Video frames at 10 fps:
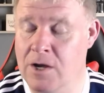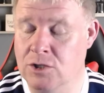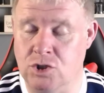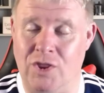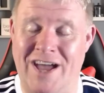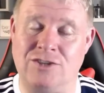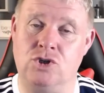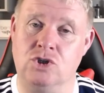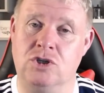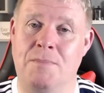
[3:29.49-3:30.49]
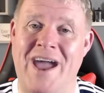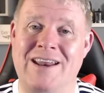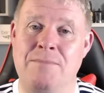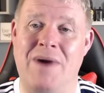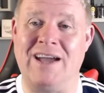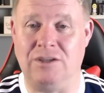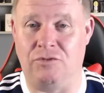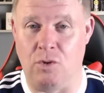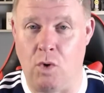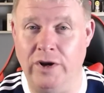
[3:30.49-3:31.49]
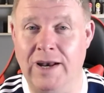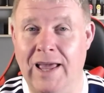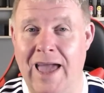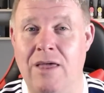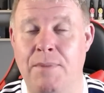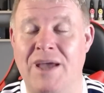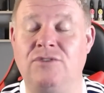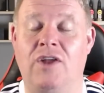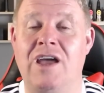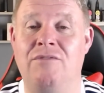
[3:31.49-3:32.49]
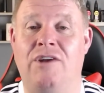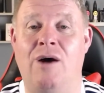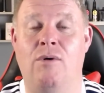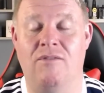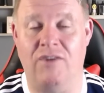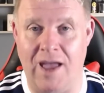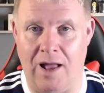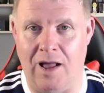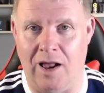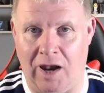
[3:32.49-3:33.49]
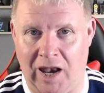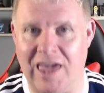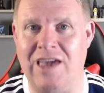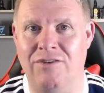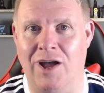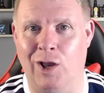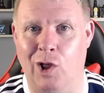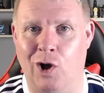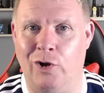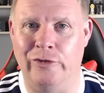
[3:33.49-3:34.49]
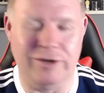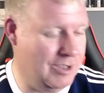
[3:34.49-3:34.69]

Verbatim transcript: So that's just to bear in mind. If you're wanting to get the best flavour out of it, leave it alone.